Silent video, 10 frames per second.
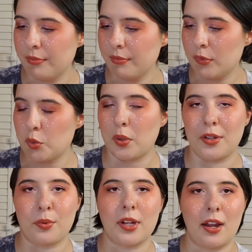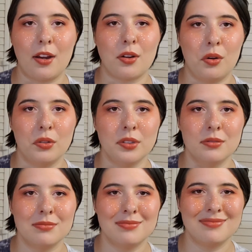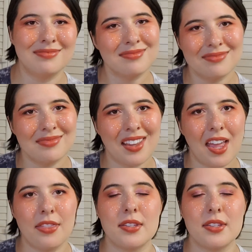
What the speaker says: 24 karat gold. And